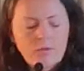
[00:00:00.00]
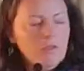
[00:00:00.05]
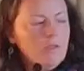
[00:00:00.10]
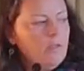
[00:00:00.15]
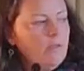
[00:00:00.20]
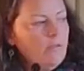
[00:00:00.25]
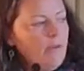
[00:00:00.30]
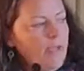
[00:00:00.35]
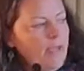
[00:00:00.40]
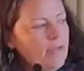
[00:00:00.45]
to
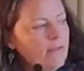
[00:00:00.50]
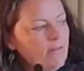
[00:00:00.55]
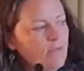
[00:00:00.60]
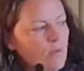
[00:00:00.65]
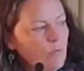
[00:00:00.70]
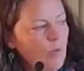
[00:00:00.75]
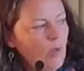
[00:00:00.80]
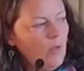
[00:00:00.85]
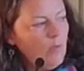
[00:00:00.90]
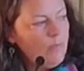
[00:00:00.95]
the right of
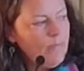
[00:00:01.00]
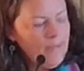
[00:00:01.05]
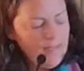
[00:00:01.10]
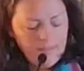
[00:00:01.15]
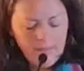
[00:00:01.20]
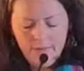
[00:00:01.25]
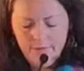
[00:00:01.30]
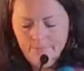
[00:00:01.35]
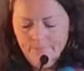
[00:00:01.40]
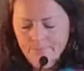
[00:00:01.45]
the
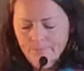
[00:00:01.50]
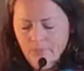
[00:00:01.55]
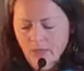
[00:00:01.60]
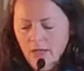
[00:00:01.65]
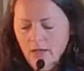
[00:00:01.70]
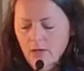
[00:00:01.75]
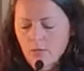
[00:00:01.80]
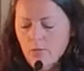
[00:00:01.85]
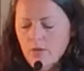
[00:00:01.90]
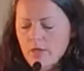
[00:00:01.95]
pulpit,
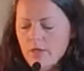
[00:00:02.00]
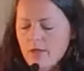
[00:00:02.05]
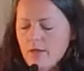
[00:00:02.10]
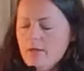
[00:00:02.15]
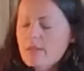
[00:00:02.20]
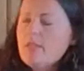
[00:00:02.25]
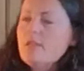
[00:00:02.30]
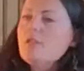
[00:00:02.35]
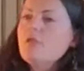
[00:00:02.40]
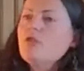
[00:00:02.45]
where there
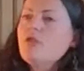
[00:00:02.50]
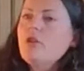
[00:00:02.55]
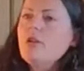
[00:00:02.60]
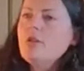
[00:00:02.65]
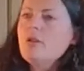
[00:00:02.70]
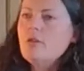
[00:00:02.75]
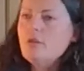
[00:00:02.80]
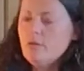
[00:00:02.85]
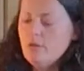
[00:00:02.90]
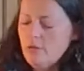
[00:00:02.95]
is a
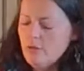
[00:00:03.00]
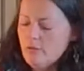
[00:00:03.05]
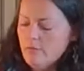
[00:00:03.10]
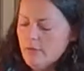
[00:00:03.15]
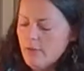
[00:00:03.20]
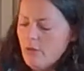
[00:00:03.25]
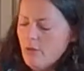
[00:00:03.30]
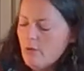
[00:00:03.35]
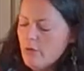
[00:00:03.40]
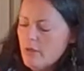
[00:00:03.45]
journal to
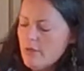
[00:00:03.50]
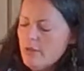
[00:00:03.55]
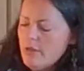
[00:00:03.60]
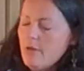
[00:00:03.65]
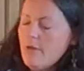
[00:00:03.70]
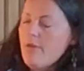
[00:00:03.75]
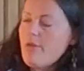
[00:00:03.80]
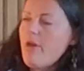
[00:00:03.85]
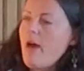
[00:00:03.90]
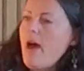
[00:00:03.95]
record
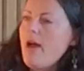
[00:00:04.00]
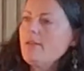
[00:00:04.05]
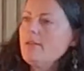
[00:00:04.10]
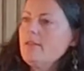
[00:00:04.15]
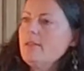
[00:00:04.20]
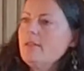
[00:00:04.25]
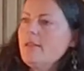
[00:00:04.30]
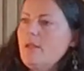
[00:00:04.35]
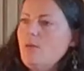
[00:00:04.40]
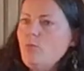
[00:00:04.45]
your
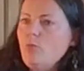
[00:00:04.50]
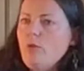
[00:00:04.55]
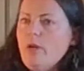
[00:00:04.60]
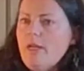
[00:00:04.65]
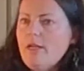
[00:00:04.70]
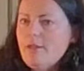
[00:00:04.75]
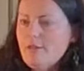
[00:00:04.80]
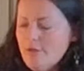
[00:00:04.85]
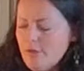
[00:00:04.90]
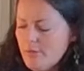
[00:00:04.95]
thoughts and
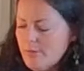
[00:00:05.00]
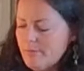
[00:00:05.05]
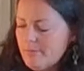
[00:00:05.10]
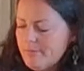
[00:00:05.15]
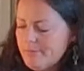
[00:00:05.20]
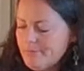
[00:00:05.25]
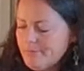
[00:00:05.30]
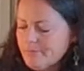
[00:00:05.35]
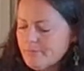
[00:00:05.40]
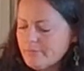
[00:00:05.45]
prayers.
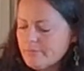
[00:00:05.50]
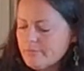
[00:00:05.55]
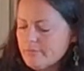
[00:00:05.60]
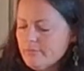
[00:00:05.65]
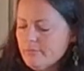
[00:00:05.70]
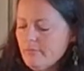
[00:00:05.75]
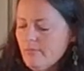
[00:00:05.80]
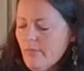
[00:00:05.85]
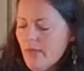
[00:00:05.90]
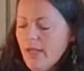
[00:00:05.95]

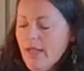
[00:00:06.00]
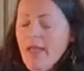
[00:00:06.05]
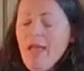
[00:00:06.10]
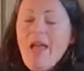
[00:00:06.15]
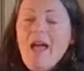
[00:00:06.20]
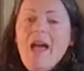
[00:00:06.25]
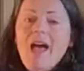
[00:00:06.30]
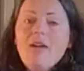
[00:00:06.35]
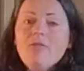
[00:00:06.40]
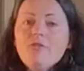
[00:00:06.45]

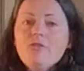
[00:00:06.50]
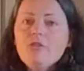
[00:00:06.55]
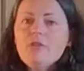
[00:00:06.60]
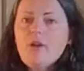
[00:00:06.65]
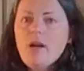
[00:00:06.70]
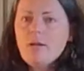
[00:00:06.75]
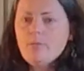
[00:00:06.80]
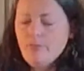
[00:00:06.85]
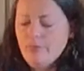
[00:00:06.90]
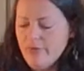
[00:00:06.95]
After
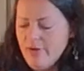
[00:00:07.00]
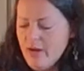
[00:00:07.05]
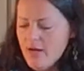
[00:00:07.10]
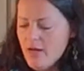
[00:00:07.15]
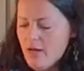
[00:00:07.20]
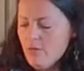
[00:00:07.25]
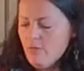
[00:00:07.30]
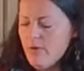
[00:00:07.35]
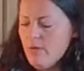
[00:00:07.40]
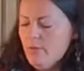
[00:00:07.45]
our
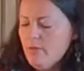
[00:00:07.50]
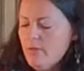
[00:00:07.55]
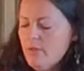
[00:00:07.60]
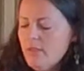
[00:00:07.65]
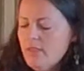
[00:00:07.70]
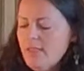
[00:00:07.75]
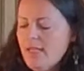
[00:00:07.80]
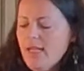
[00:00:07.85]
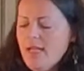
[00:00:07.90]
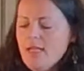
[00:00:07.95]
prayer, we will
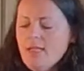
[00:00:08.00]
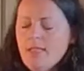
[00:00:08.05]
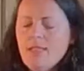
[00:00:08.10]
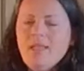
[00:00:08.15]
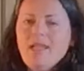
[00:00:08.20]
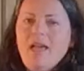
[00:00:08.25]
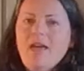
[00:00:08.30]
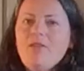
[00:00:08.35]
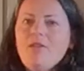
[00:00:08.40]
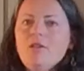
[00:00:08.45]
sing
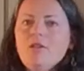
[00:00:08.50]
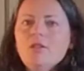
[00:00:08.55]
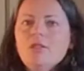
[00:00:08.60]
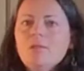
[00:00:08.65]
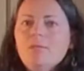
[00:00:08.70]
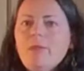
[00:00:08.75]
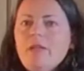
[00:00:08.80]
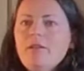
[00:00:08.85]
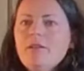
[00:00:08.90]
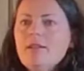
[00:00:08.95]
together
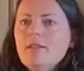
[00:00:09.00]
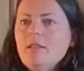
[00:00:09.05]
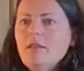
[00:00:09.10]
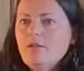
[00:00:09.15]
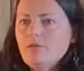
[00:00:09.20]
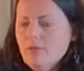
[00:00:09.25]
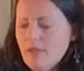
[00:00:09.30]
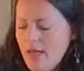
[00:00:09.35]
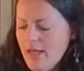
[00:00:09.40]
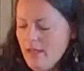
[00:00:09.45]
Spirit
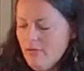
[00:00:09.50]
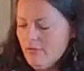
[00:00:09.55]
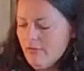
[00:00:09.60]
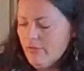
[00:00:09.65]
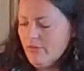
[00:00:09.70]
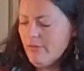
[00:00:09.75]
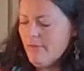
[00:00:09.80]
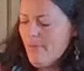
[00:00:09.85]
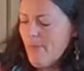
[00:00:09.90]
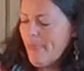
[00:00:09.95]
of
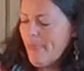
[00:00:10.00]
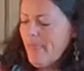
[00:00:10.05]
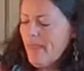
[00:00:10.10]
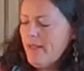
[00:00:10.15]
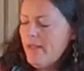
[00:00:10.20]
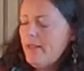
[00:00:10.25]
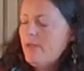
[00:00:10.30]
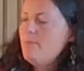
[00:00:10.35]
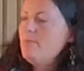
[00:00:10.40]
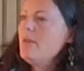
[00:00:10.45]
Life,
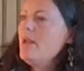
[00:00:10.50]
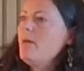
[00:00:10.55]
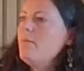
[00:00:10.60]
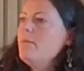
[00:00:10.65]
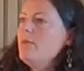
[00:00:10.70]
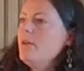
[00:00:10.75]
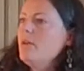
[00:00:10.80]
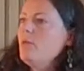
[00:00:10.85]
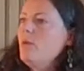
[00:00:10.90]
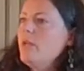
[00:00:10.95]
hymn
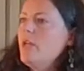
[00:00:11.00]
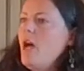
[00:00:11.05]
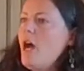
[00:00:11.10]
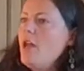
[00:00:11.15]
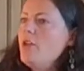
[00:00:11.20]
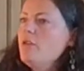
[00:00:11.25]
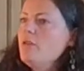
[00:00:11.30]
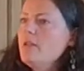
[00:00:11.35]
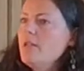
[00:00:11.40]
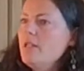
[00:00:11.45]
number
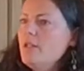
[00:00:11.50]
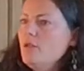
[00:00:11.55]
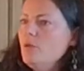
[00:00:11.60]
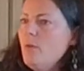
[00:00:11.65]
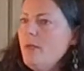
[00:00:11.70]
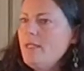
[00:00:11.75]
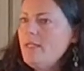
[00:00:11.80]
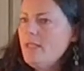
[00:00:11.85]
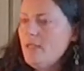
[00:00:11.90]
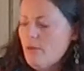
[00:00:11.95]

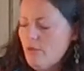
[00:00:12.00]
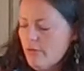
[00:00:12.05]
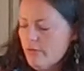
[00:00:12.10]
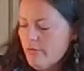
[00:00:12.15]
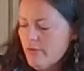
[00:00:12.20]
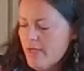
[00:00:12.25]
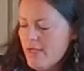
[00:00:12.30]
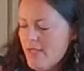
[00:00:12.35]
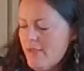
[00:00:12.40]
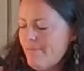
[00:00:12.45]

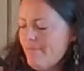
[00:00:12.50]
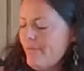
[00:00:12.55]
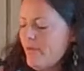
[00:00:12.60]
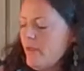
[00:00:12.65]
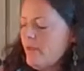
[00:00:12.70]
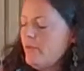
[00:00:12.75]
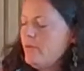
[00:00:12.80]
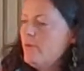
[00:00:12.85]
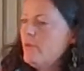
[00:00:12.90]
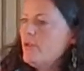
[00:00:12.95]
123,
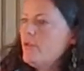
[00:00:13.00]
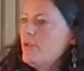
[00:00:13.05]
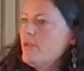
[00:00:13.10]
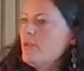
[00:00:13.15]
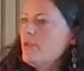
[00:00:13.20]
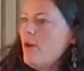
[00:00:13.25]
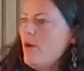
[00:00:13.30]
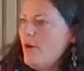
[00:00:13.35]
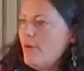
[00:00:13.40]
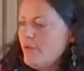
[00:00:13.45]
which
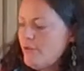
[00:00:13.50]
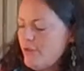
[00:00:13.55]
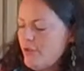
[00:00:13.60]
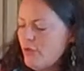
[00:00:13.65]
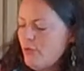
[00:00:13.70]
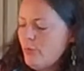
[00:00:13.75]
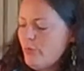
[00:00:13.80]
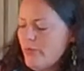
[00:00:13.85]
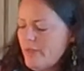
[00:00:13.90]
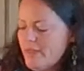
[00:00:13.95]
is
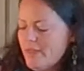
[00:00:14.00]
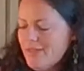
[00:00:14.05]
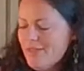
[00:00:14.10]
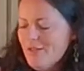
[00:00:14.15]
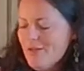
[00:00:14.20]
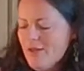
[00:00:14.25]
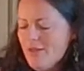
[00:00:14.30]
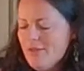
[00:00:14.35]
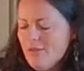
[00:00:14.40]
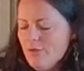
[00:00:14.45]
also printed
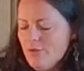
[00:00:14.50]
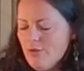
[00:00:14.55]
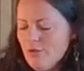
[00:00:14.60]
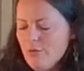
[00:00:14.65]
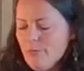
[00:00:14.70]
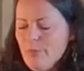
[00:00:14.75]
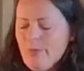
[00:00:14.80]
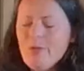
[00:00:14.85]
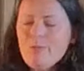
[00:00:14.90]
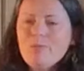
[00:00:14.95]
on those
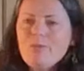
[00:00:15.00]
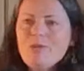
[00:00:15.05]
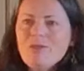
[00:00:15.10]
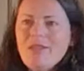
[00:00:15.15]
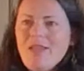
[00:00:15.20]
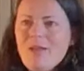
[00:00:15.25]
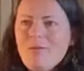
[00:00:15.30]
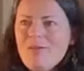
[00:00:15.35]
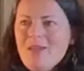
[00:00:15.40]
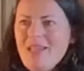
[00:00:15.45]
purple
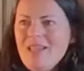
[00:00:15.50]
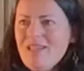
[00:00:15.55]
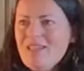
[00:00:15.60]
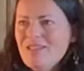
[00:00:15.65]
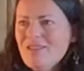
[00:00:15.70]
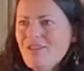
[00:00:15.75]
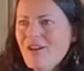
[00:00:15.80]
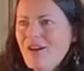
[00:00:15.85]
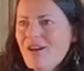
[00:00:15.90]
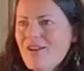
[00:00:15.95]

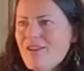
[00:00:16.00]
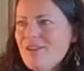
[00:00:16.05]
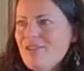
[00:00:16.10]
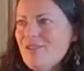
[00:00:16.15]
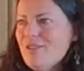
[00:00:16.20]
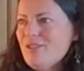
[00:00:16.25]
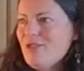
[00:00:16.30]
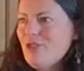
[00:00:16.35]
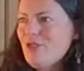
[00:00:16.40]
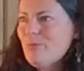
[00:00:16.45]
laminated
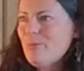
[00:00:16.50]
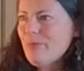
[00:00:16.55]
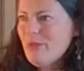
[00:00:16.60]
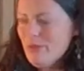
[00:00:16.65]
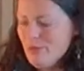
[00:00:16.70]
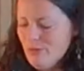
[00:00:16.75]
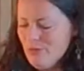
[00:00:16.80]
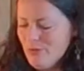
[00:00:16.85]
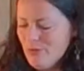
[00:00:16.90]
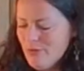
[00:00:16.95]
cards in your
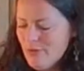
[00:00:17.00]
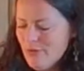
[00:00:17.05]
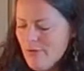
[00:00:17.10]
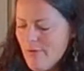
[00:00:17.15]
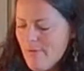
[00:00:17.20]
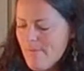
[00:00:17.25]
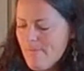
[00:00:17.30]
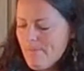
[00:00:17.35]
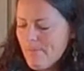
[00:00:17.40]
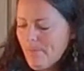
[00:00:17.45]
pews.
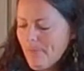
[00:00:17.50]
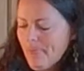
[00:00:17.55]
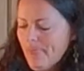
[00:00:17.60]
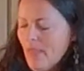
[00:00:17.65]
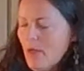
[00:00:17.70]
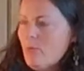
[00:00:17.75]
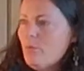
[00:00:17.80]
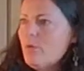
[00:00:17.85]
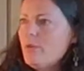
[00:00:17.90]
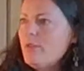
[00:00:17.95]

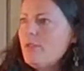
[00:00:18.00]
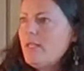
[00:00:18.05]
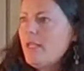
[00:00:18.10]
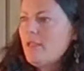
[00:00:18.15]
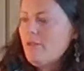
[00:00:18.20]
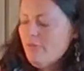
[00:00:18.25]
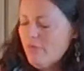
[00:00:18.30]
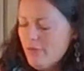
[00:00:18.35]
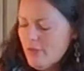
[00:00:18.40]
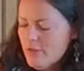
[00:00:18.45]
We'll
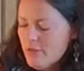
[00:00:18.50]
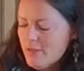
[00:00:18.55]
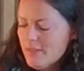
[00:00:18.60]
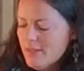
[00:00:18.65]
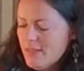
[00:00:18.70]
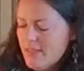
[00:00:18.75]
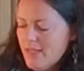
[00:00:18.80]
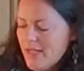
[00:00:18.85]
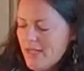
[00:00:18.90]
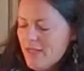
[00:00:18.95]
sing first
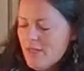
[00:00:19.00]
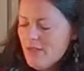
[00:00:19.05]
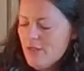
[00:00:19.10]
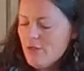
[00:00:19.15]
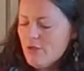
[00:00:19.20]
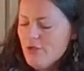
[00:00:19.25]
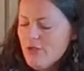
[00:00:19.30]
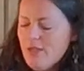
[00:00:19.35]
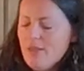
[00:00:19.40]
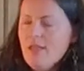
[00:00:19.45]
in
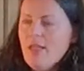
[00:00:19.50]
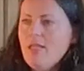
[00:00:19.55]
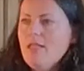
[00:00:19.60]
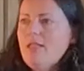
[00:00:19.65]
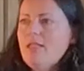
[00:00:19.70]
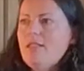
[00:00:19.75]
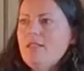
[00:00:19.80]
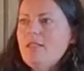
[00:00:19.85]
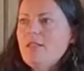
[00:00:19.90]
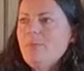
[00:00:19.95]
English and then
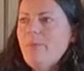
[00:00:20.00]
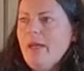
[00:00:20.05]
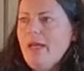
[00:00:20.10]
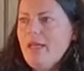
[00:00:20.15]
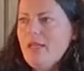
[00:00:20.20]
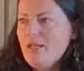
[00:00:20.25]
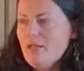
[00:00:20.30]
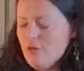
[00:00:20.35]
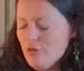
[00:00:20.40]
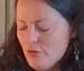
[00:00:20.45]
in
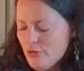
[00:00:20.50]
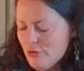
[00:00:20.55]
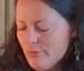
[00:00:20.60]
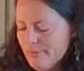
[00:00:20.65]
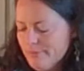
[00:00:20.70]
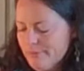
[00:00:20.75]
Spanish.